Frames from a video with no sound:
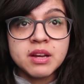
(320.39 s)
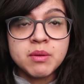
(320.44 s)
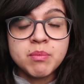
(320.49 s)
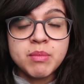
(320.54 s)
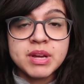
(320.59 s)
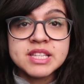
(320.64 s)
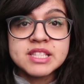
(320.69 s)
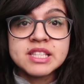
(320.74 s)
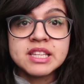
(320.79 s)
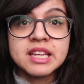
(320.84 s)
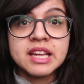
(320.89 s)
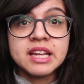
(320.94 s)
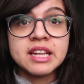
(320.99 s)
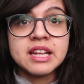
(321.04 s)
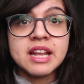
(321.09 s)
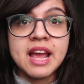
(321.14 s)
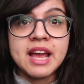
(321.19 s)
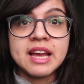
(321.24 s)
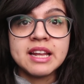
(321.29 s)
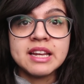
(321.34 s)
my
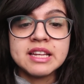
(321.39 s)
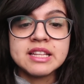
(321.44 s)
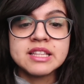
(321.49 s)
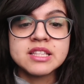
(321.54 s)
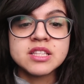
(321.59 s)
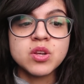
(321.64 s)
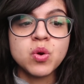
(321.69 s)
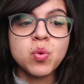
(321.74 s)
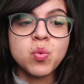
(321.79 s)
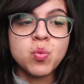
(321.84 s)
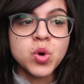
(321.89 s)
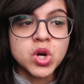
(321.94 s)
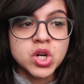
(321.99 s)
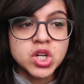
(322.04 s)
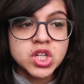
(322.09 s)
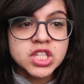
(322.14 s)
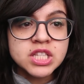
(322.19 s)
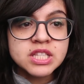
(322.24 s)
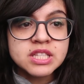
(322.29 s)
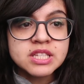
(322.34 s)
skin at its
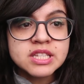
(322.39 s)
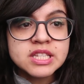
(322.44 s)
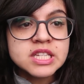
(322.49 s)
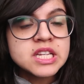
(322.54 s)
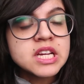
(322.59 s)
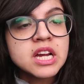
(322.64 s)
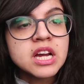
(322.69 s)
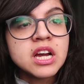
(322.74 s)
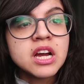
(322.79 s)
worst.